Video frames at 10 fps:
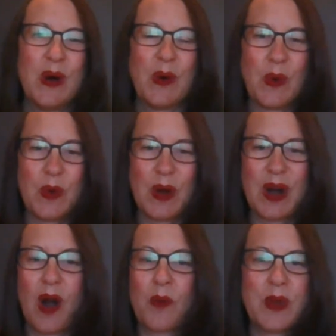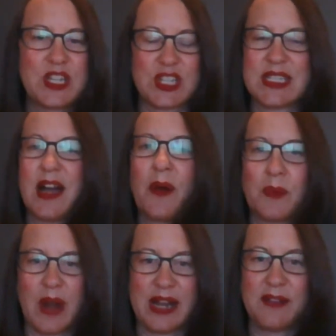Or are we just not
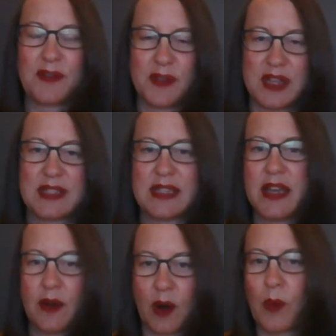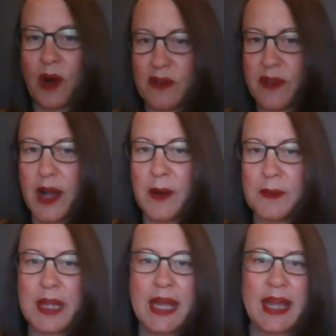ready for this in our workflow?